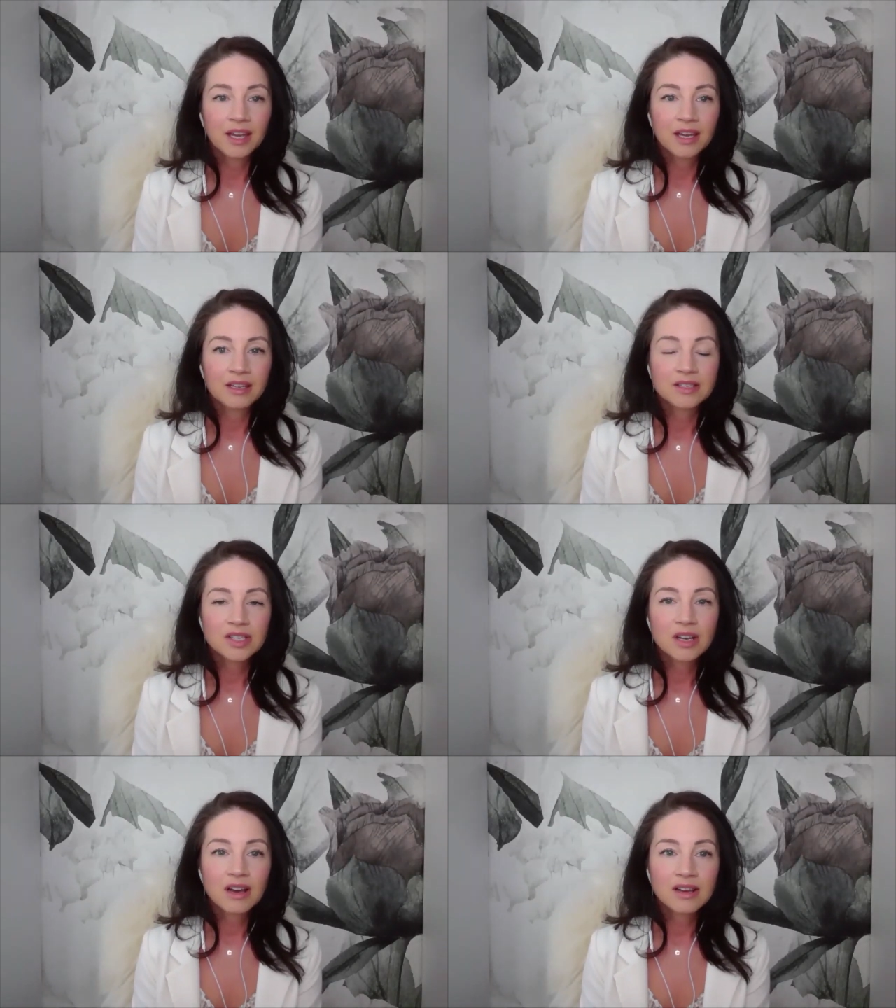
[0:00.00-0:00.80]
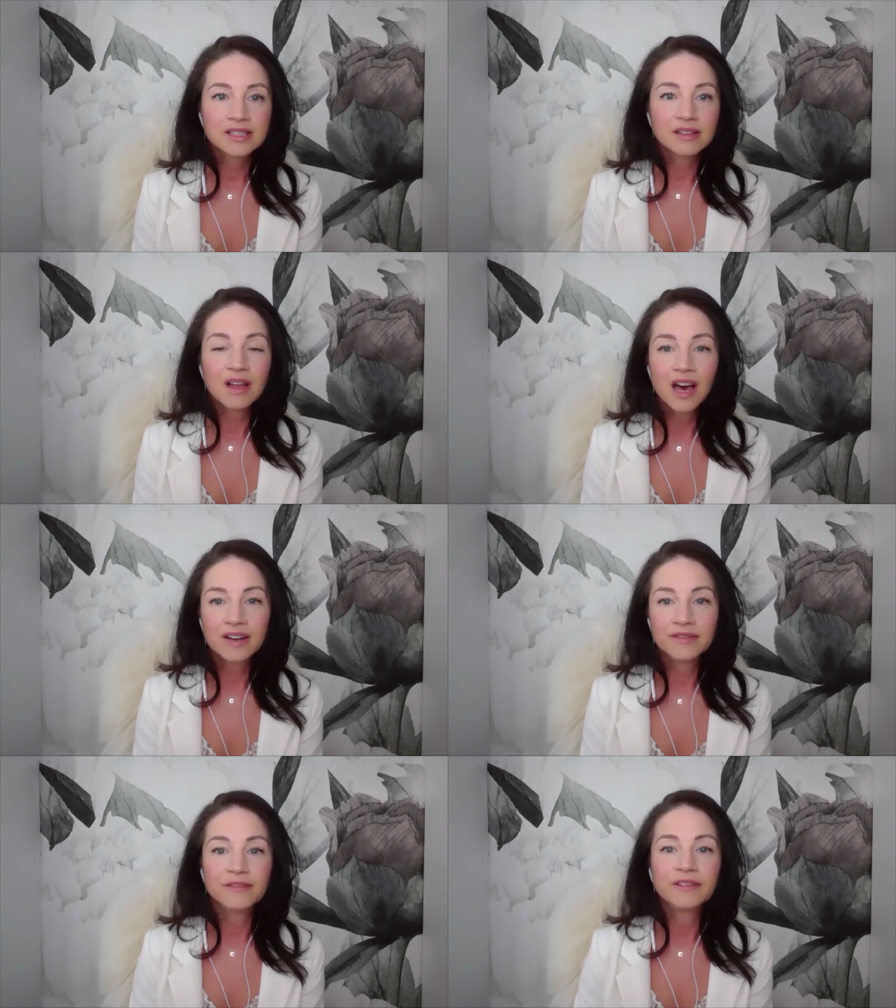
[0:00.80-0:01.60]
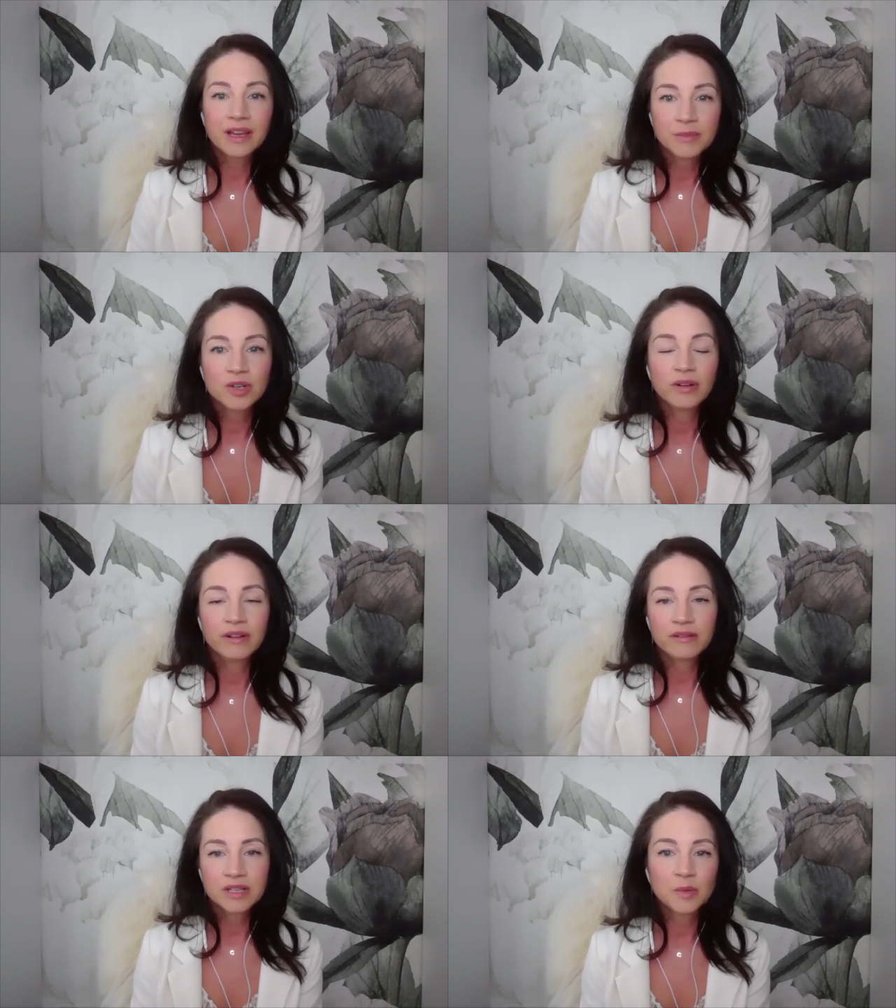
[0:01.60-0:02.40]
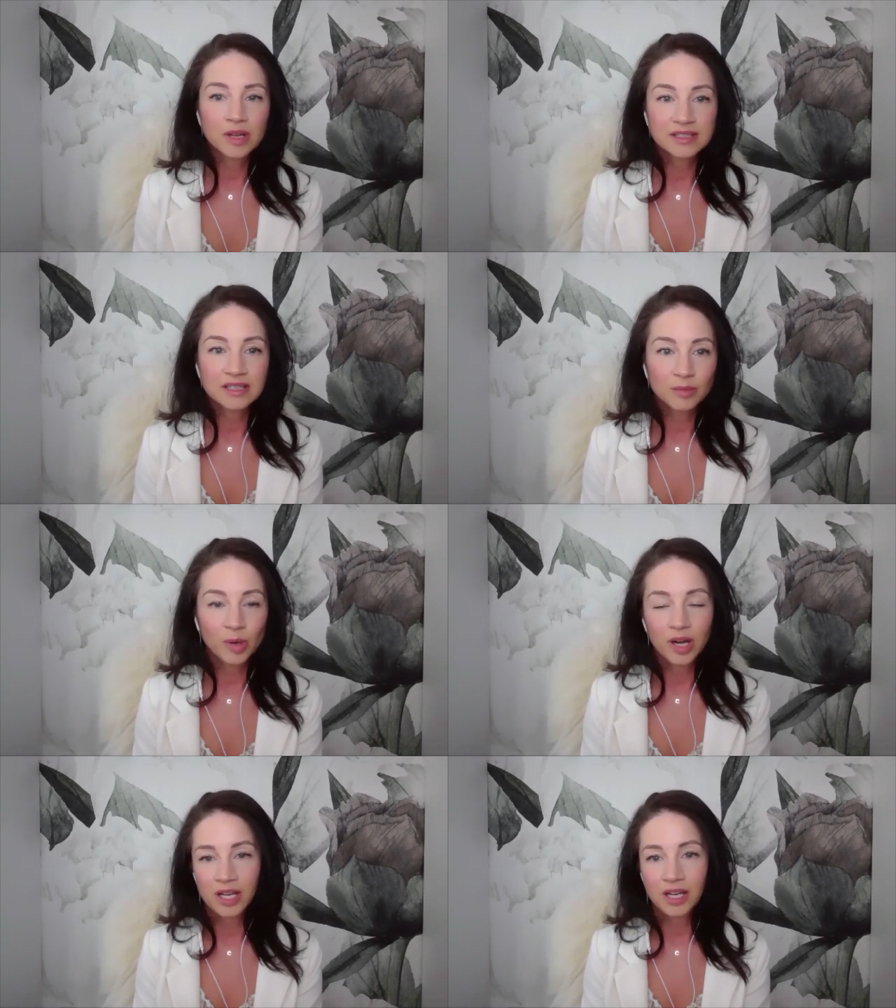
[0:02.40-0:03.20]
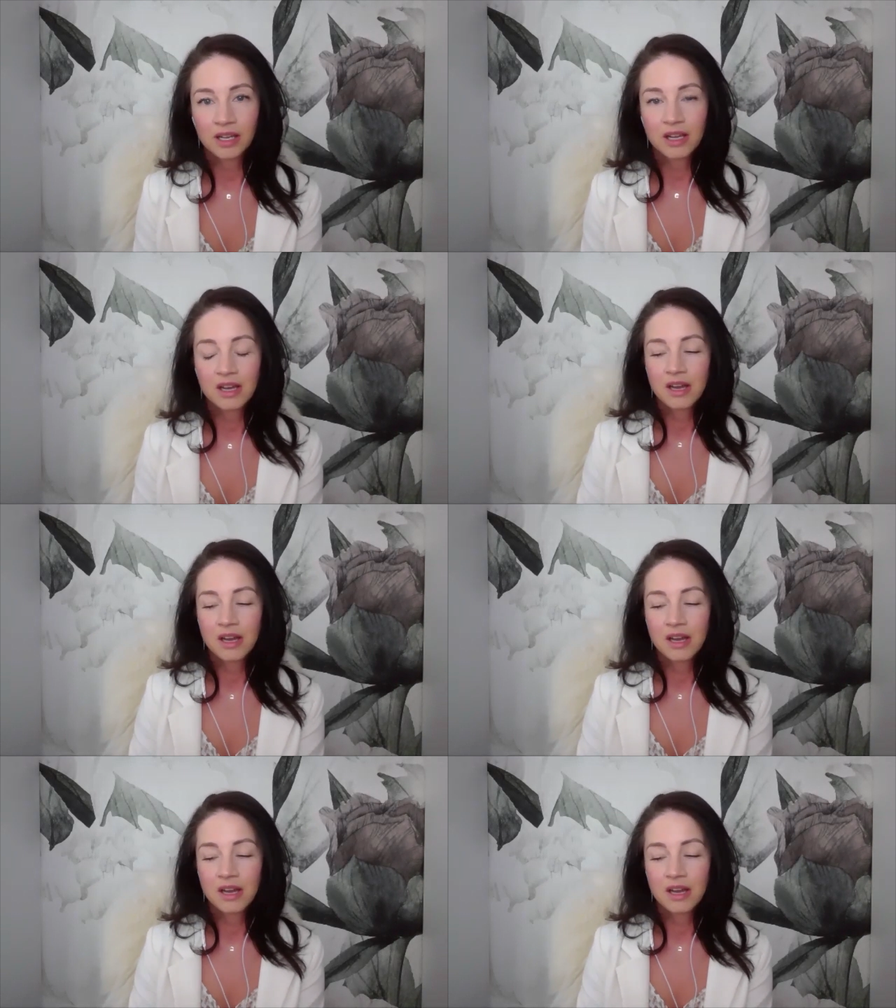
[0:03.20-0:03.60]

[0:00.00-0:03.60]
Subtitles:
and cause a lot of inflammatory response in the body.